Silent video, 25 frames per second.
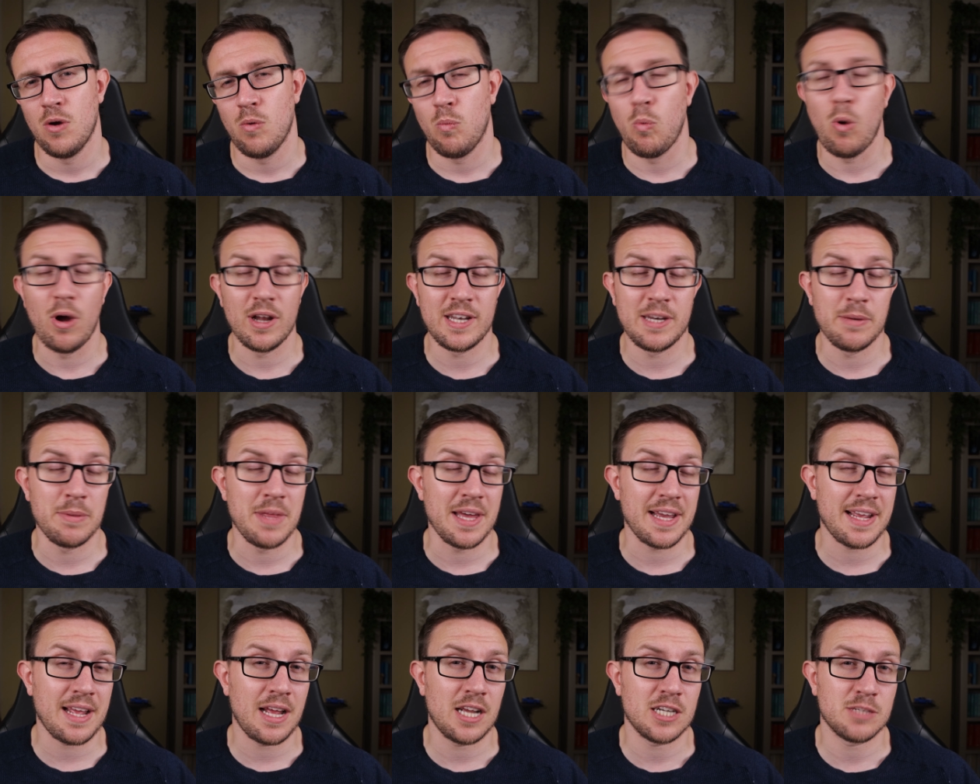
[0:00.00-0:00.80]
What I do with
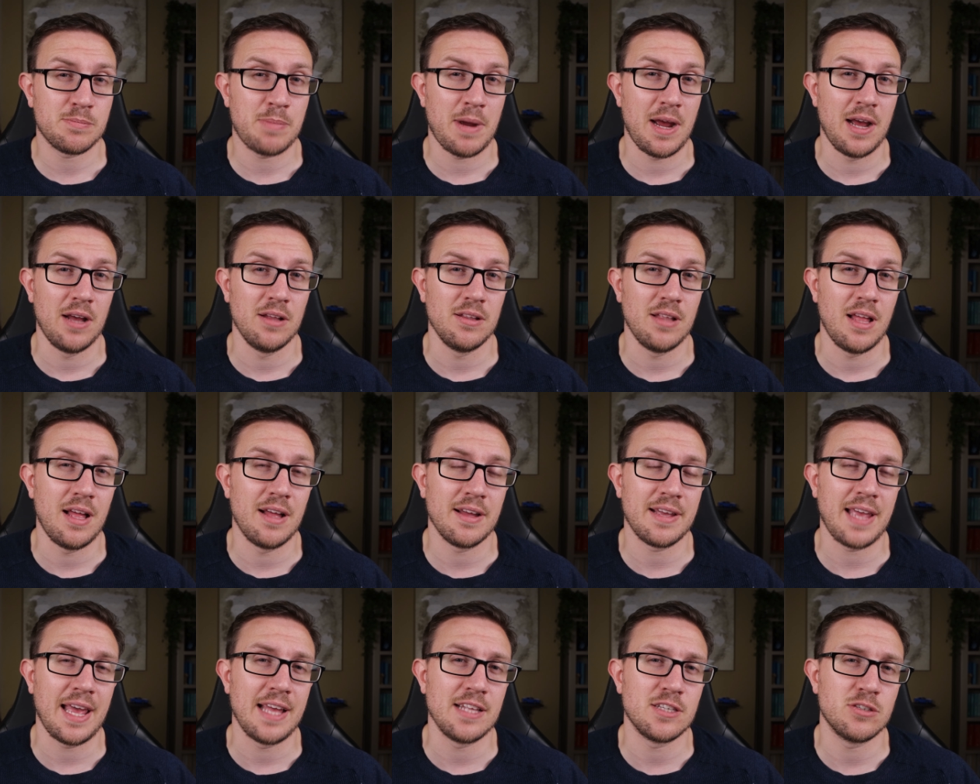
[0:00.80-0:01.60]
that cash pile,
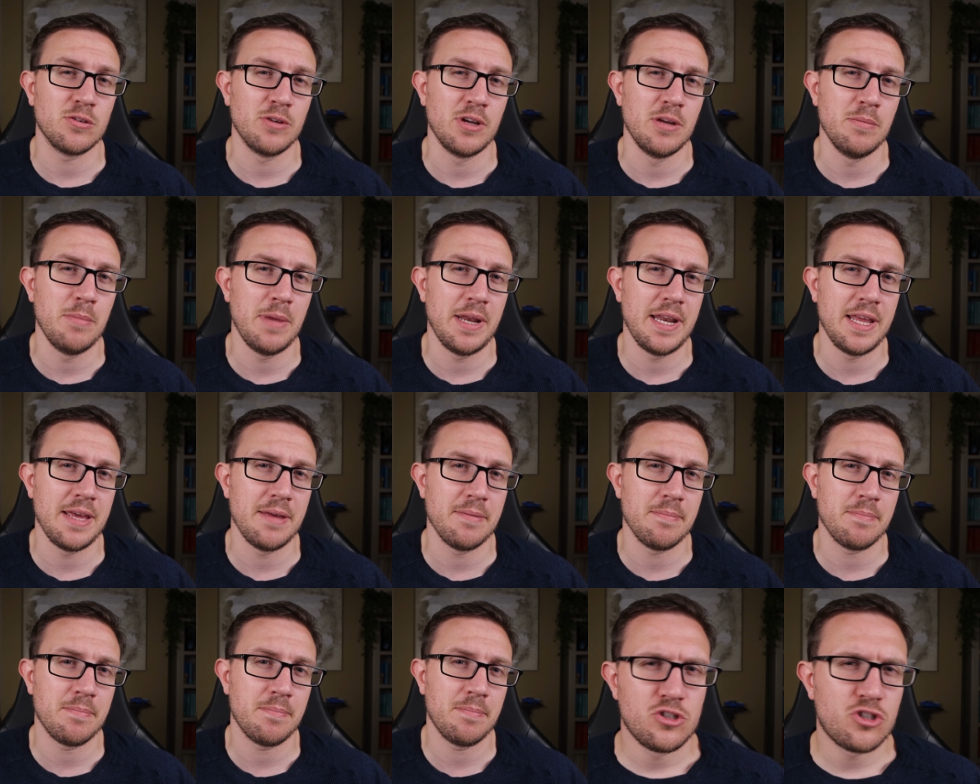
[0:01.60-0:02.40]
I'll get to in a minute.